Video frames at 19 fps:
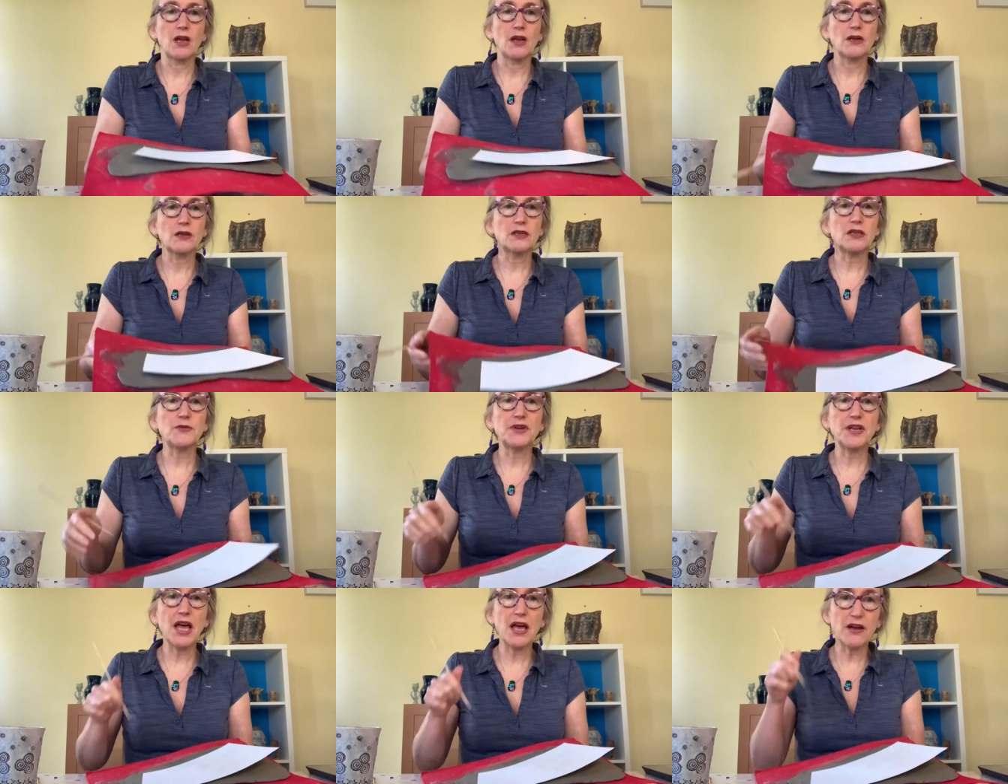So
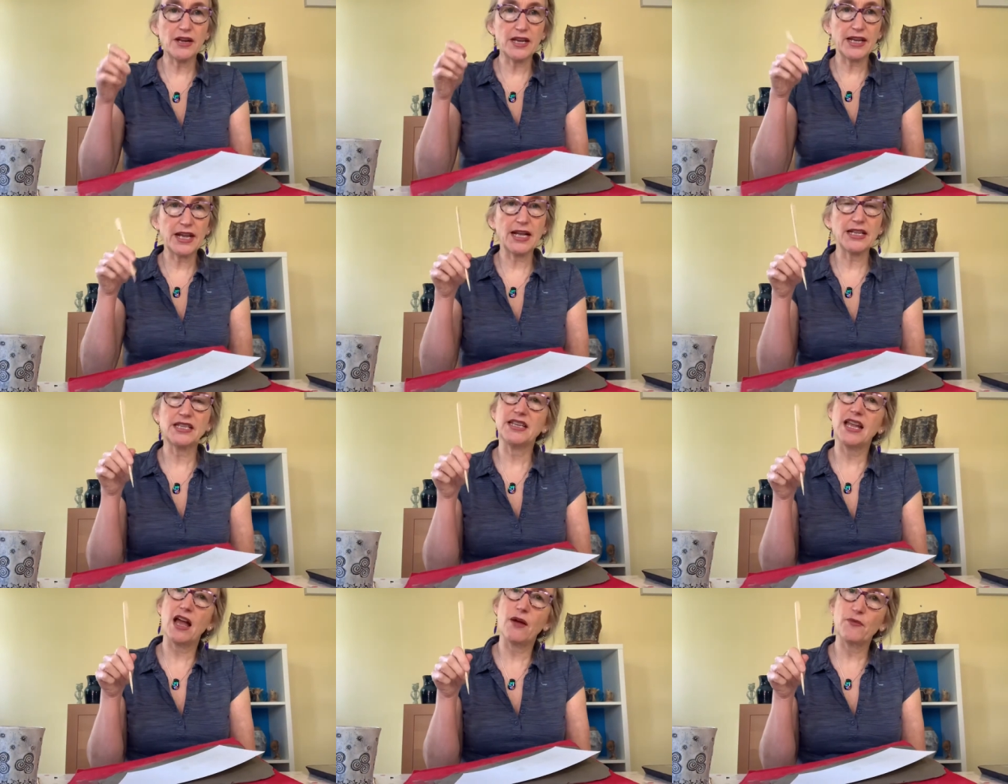we're now going to cut
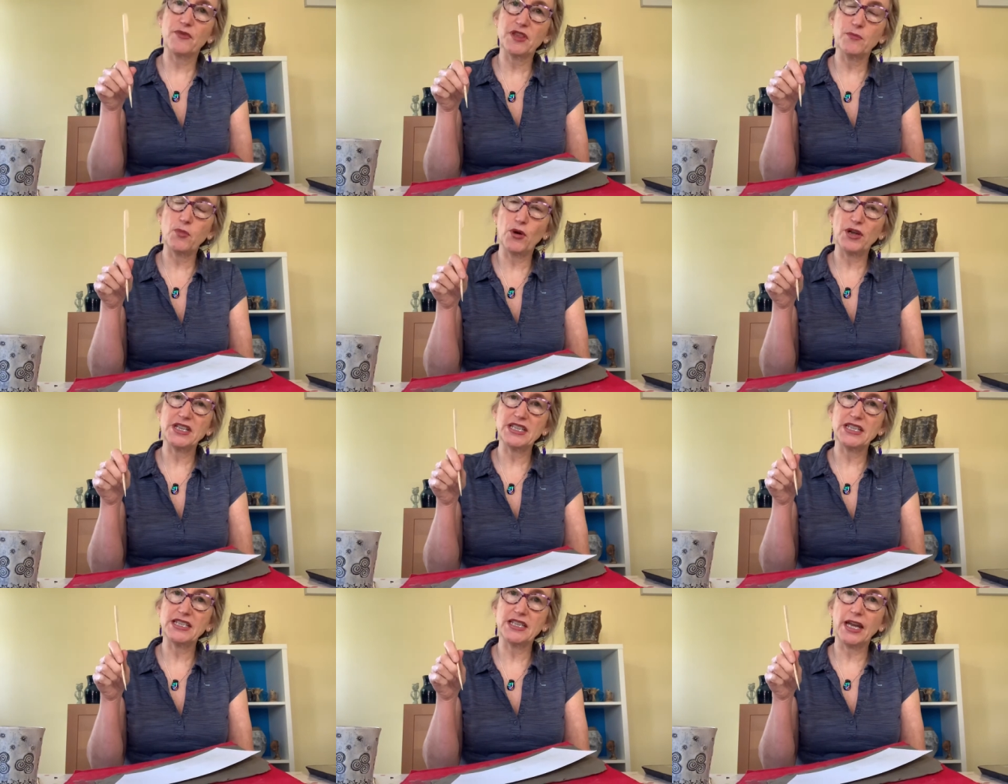it out with a
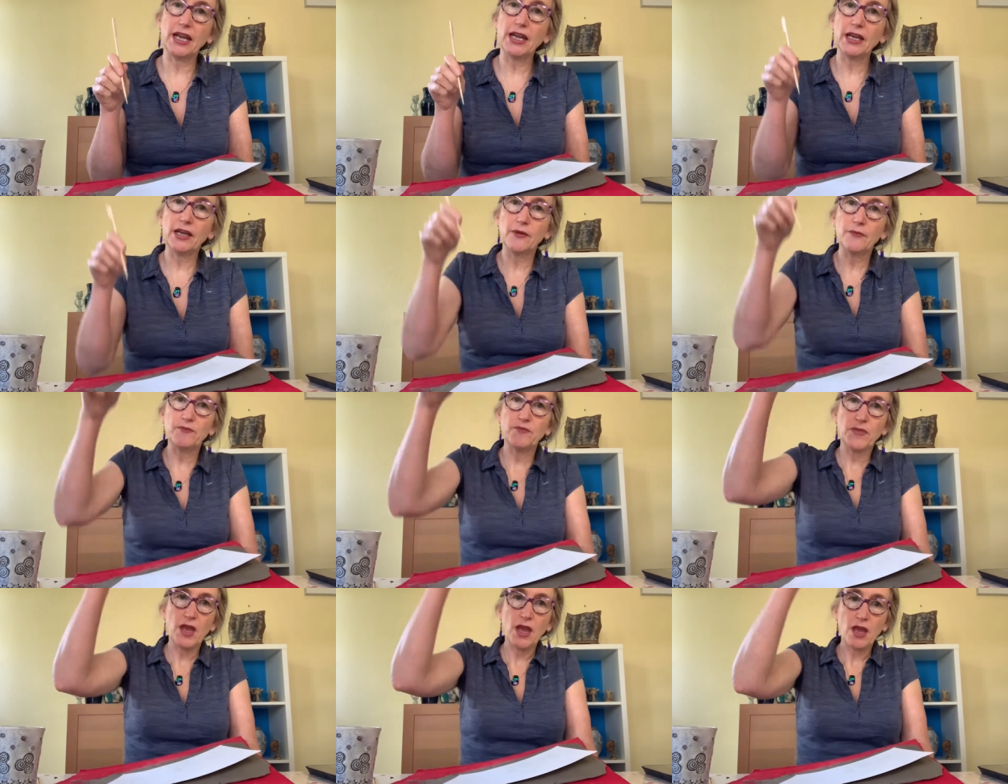pointy stick.
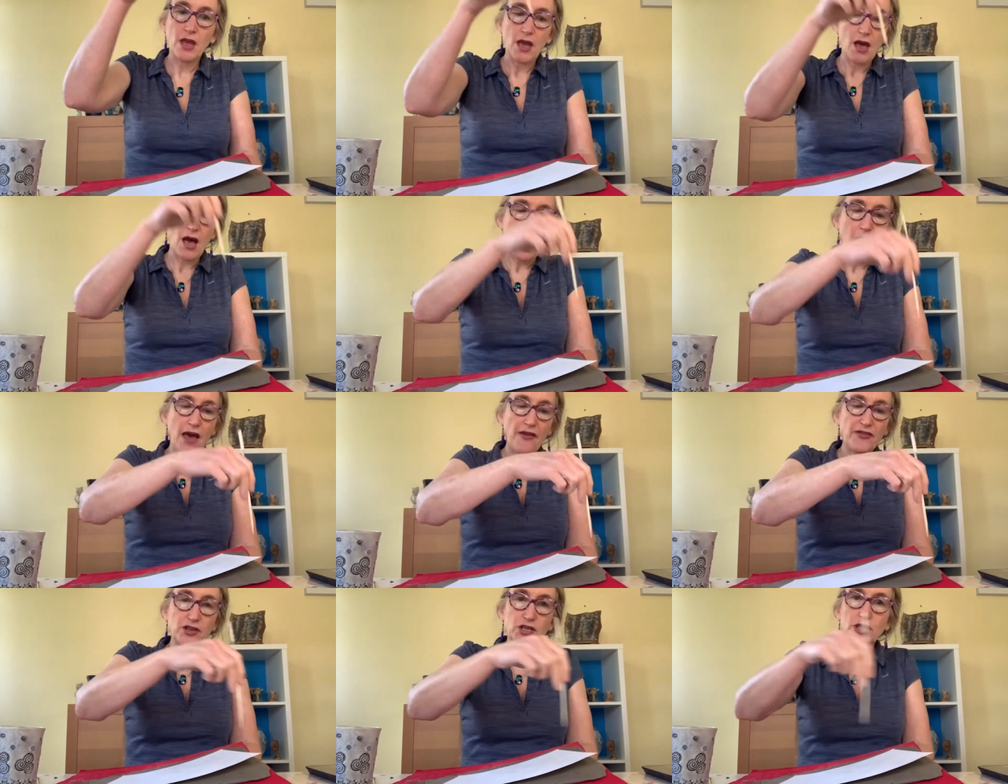
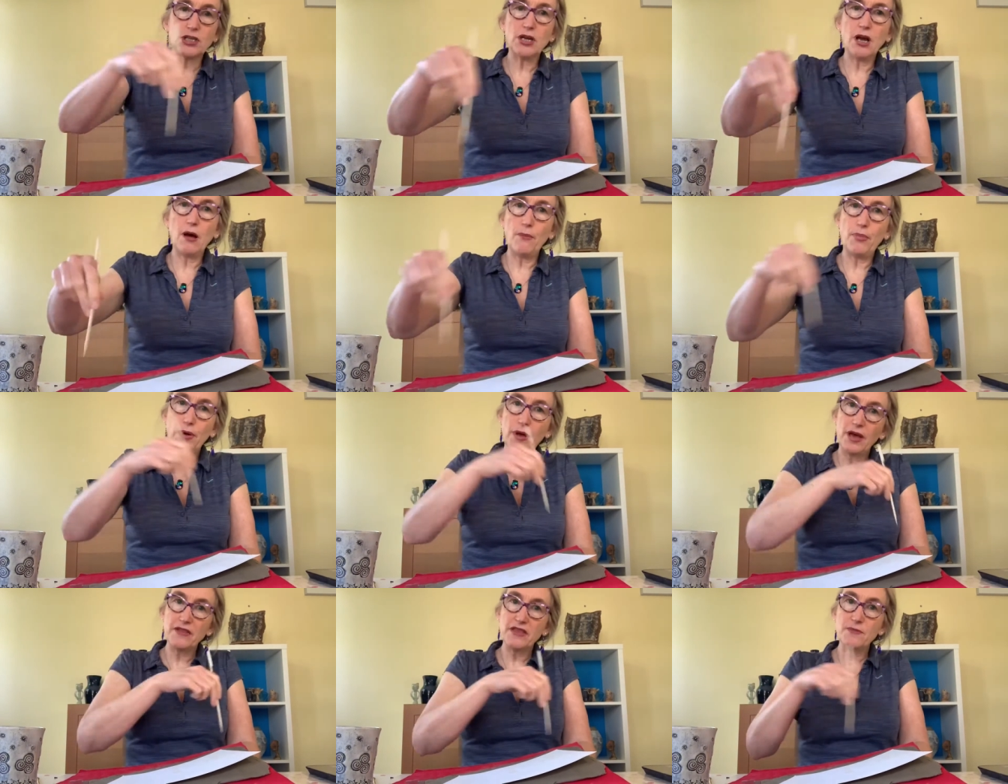At the
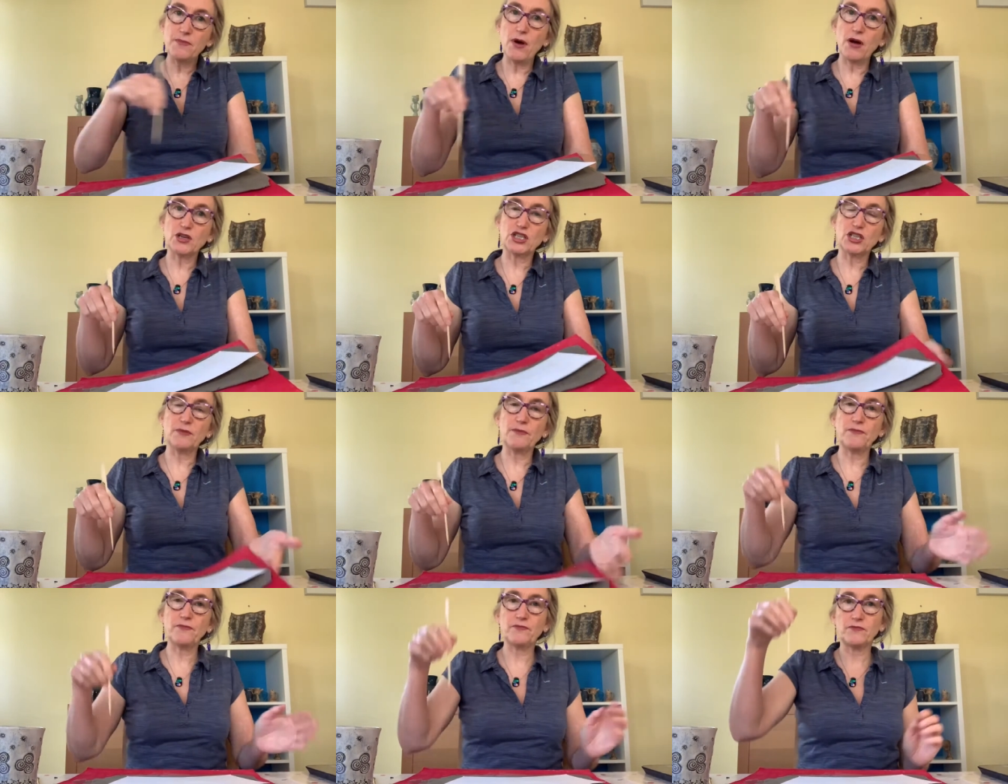top and the
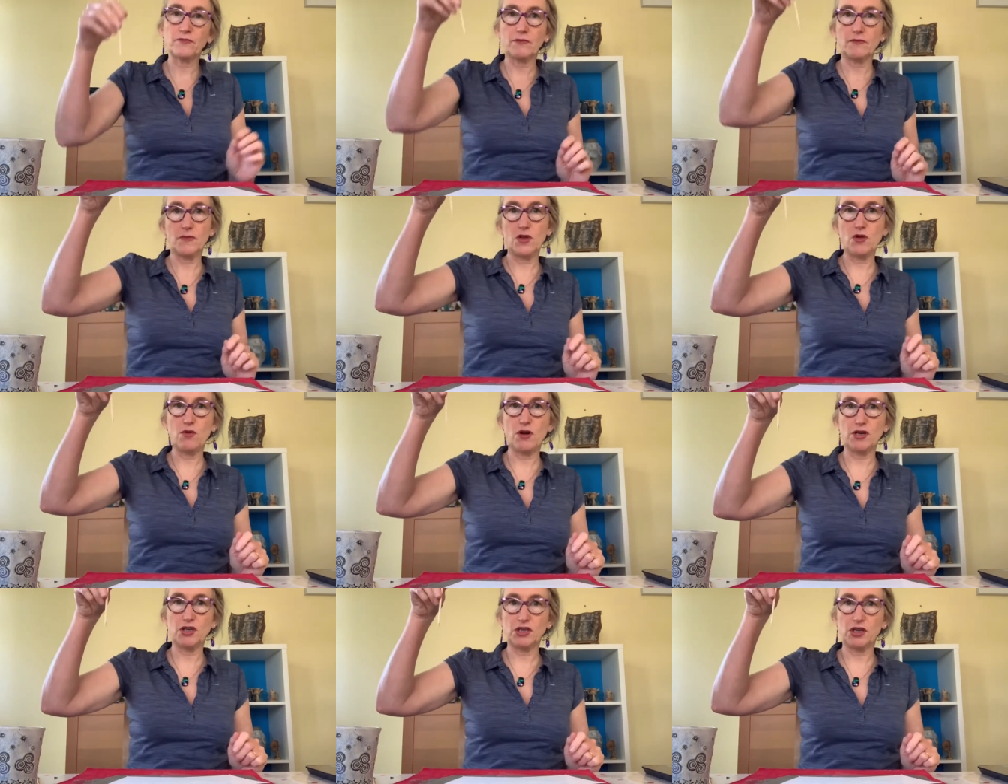bottom, you
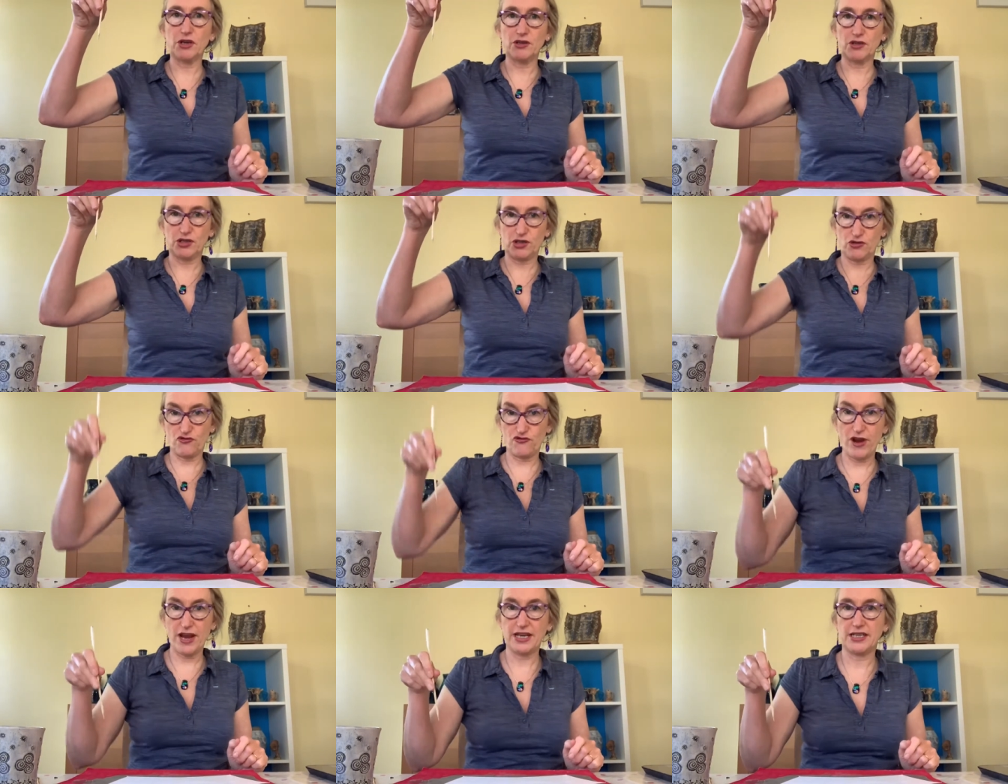want to go
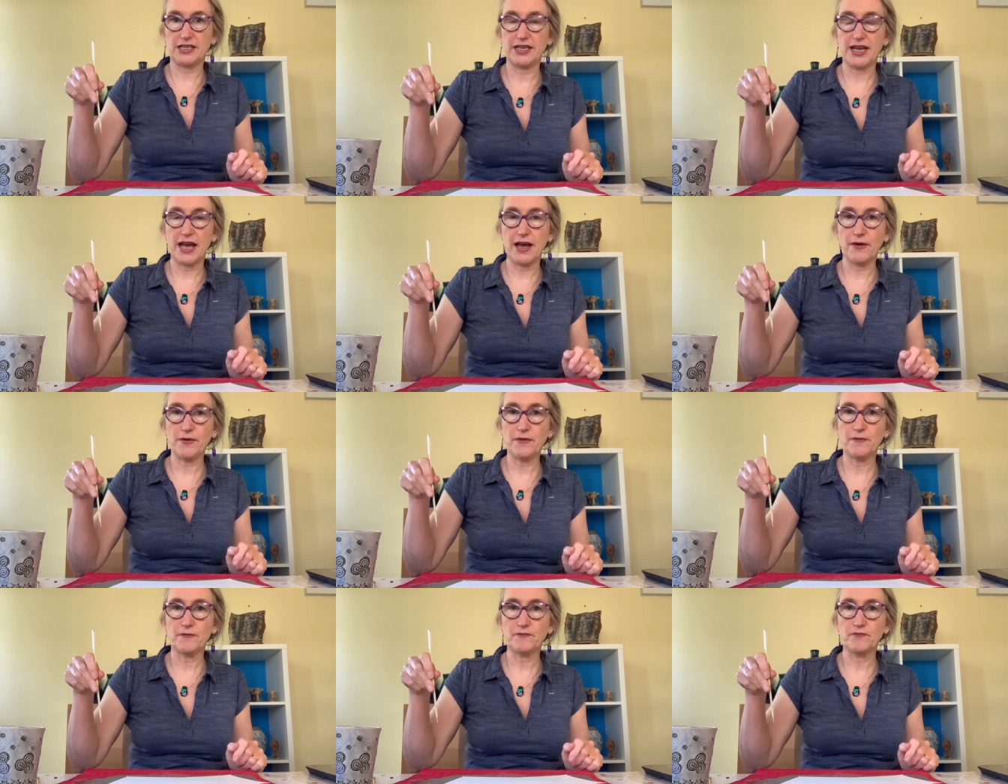straight down.